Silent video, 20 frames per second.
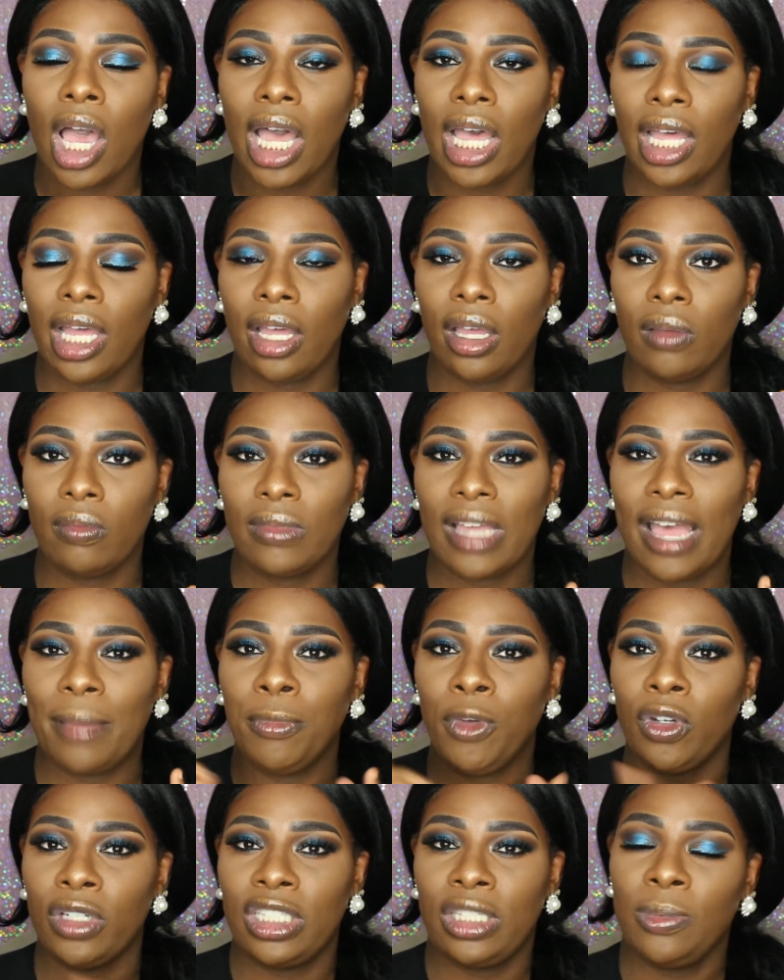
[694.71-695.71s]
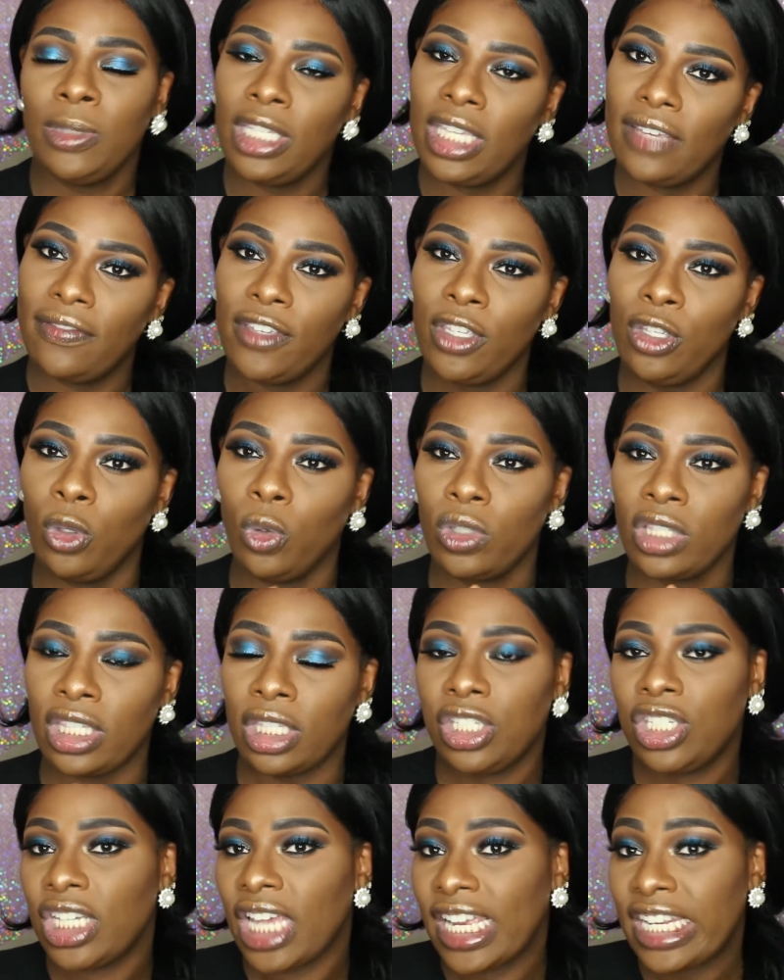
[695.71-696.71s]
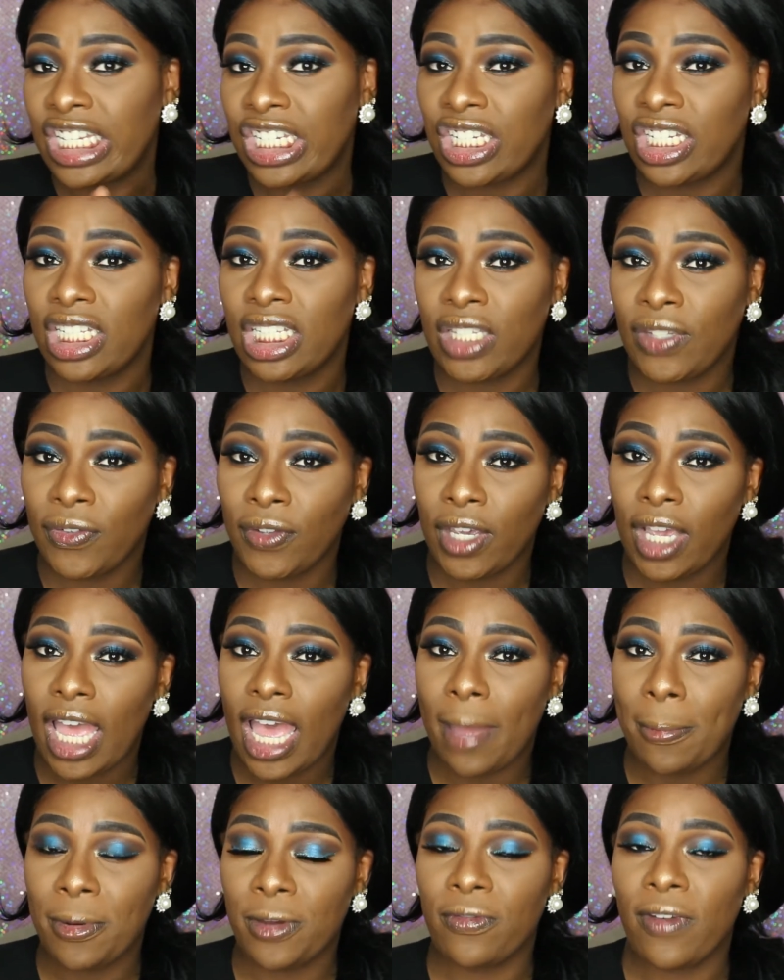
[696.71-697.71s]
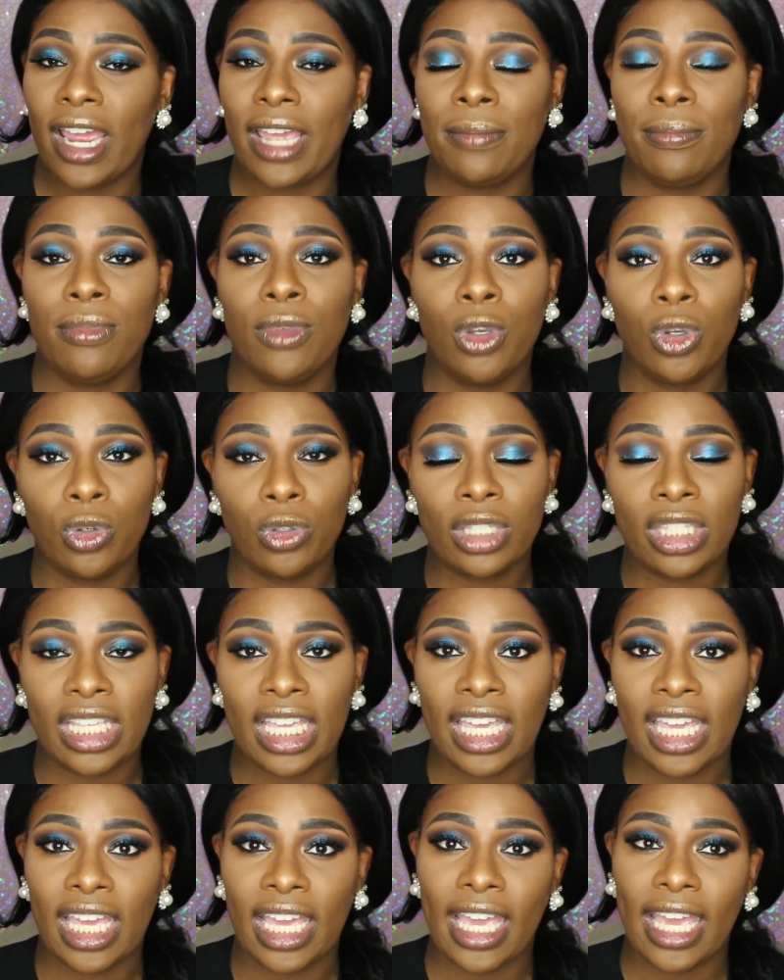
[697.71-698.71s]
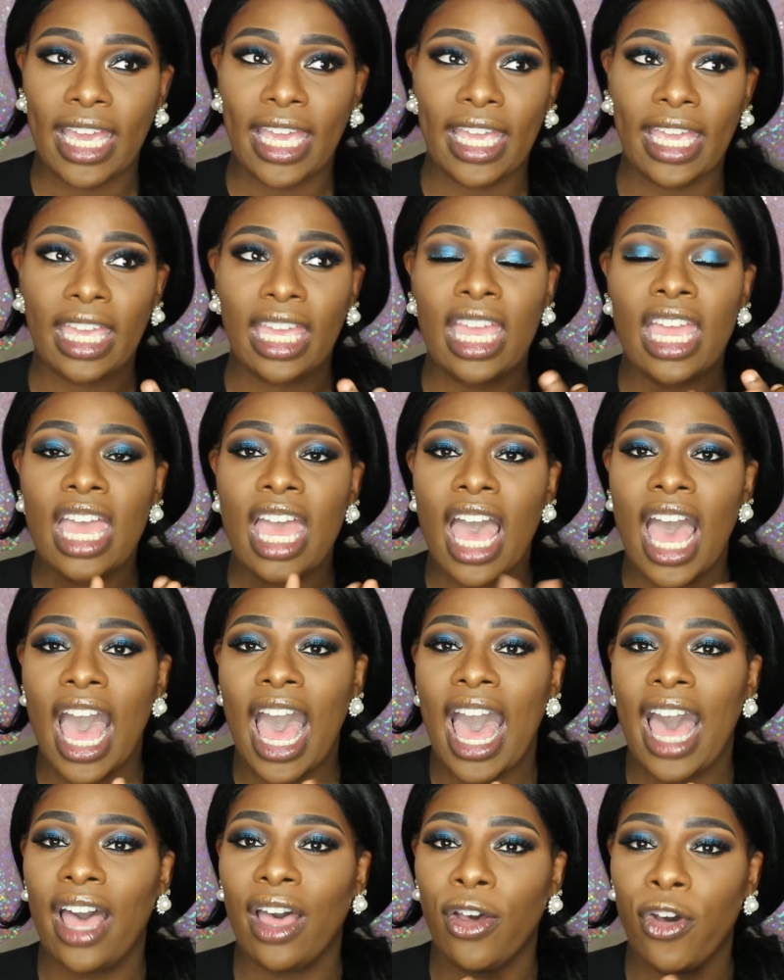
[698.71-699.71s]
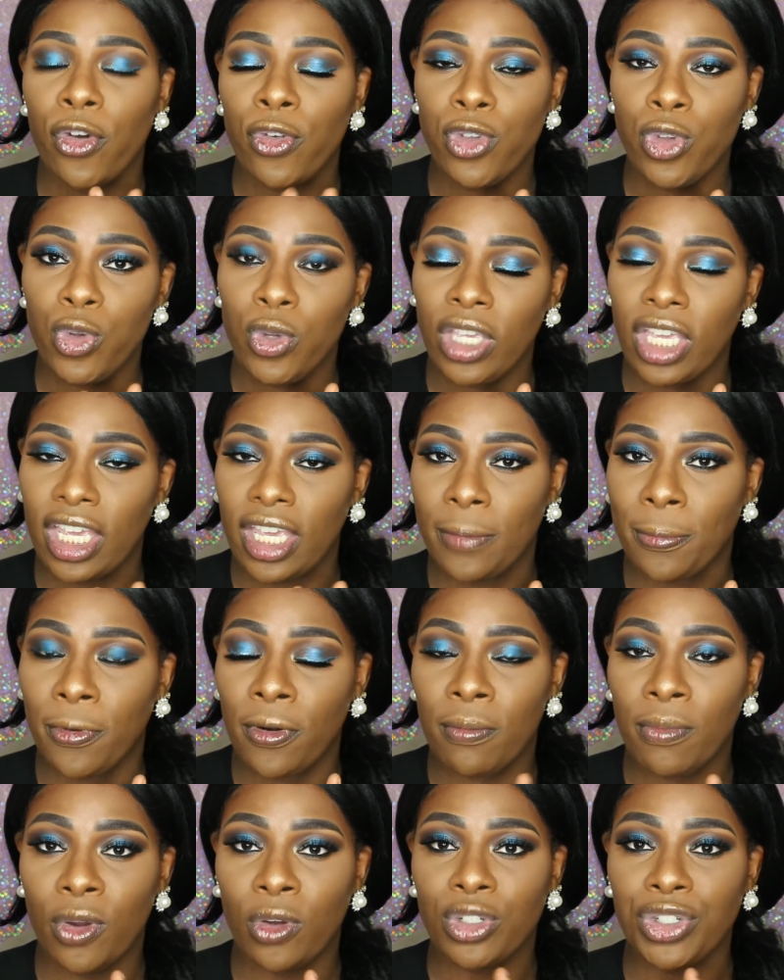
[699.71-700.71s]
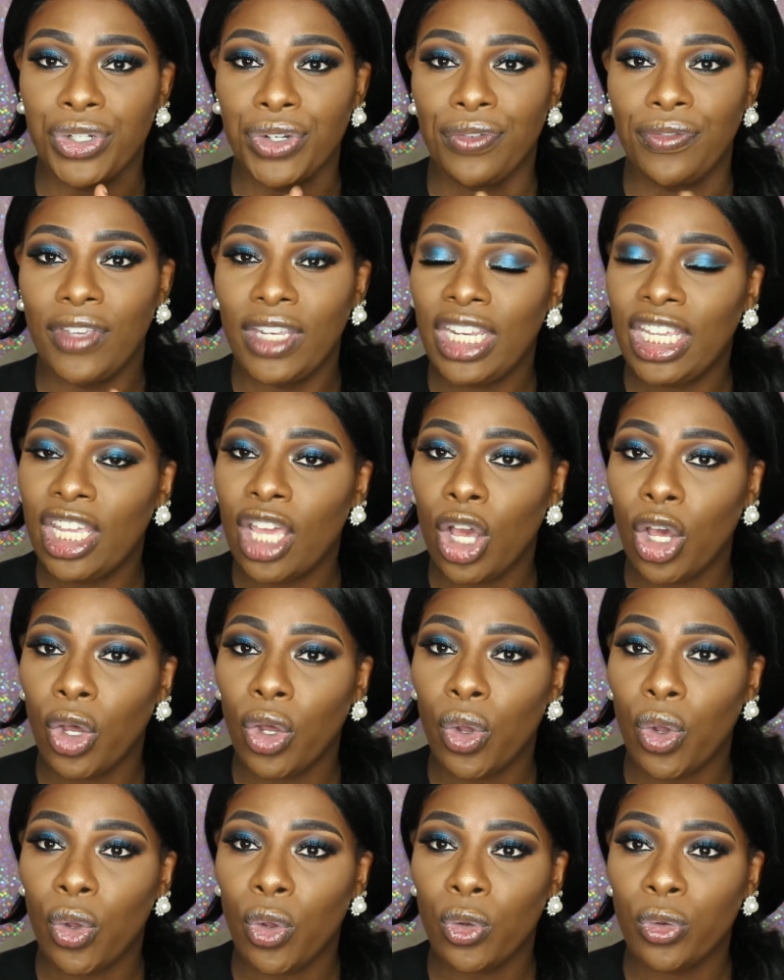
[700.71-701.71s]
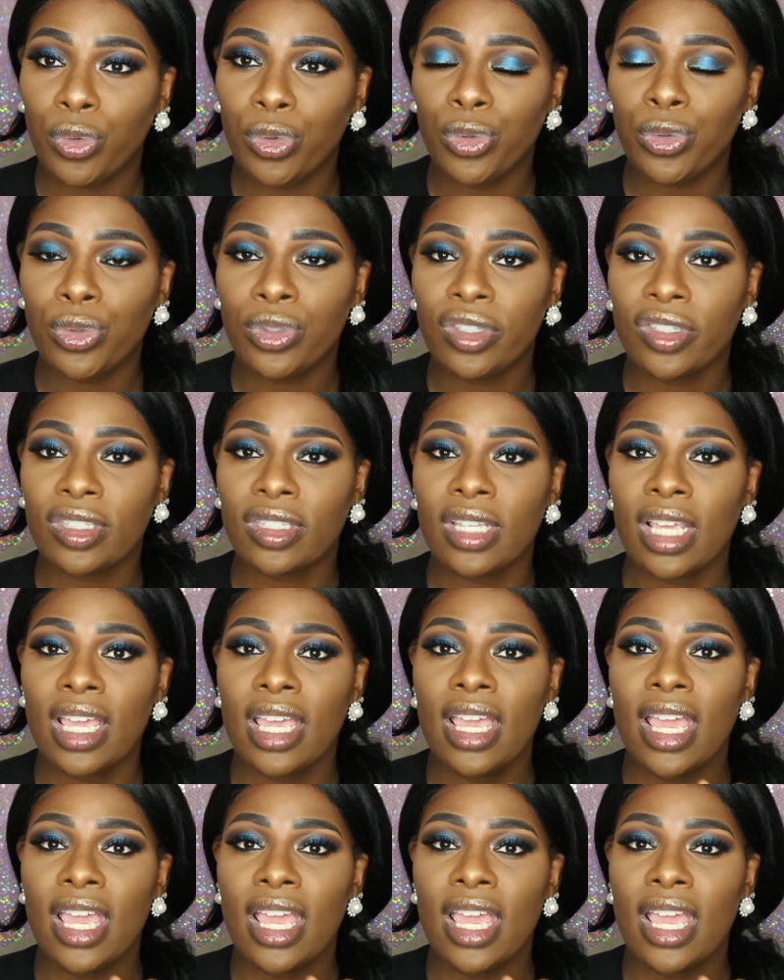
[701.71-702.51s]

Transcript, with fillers: Um, I'm going to be giving you suggestions for copyright music, how you can promote your videos,